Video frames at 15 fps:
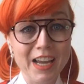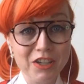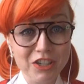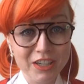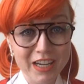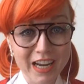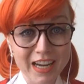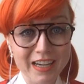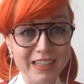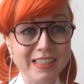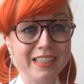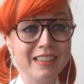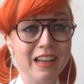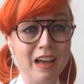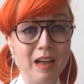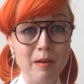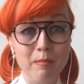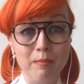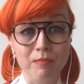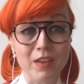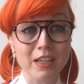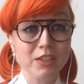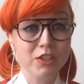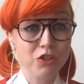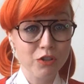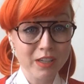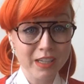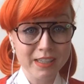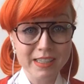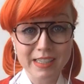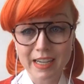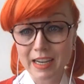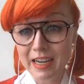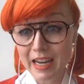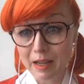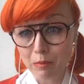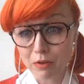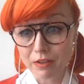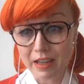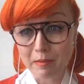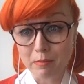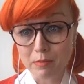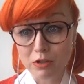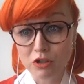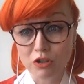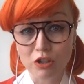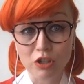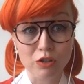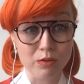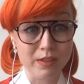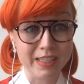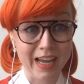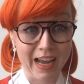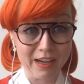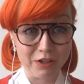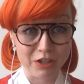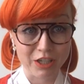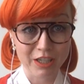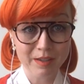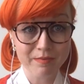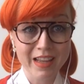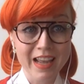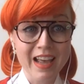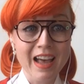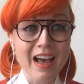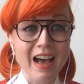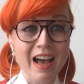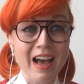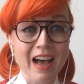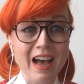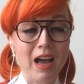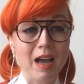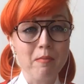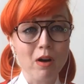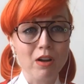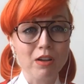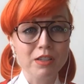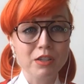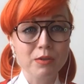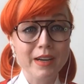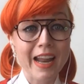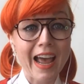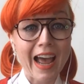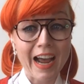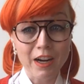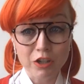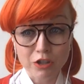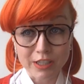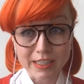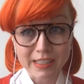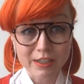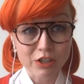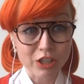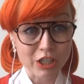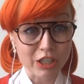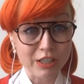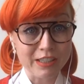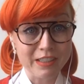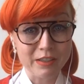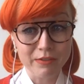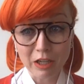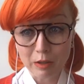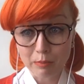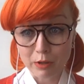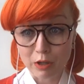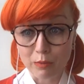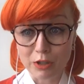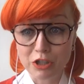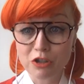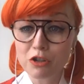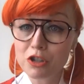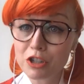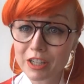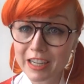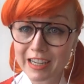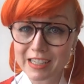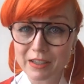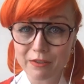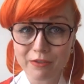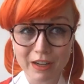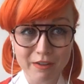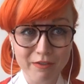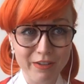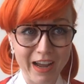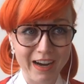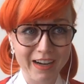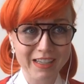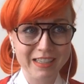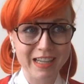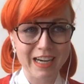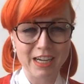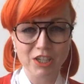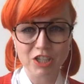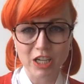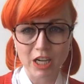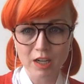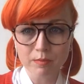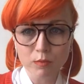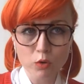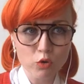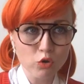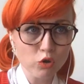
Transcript: educate um, students and enable them to use Azure. Um, I'm also an actress turned developer, which usually is a fun fact that I share